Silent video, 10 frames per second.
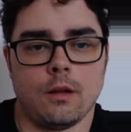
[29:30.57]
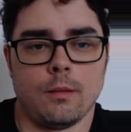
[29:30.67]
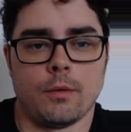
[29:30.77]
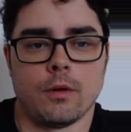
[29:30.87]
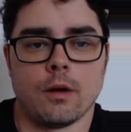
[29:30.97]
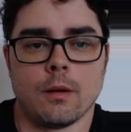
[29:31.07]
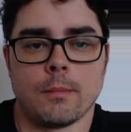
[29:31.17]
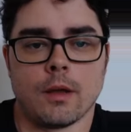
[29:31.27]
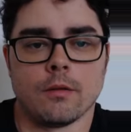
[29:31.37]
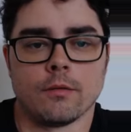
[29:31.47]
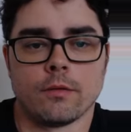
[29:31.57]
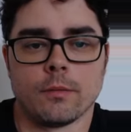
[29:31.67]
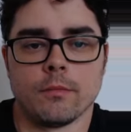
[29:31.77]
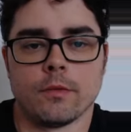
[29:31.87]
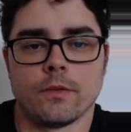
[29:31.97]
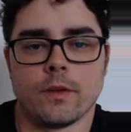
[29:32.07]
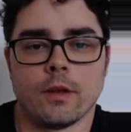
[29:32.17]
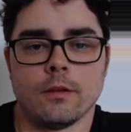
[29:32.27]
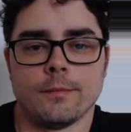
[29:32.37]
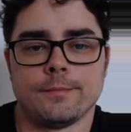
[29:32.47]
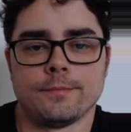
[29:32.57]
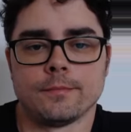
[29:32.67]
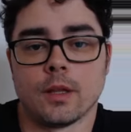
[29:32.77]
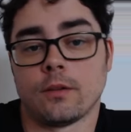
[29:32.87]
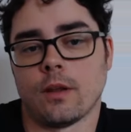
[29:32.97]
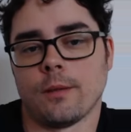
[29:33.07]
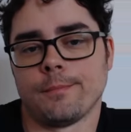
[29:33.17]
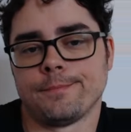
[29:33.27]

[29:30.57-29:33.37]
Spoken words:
import on mount from Svelte, let's say.